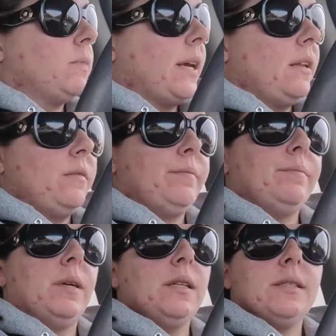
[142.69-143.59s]
kind of
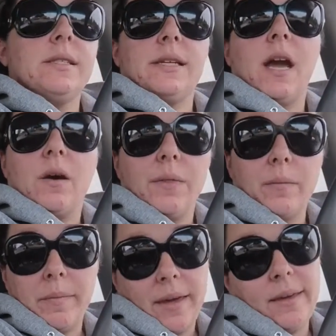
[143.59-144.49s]
months now in the
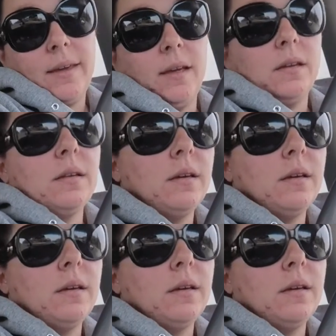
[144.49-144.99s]
making.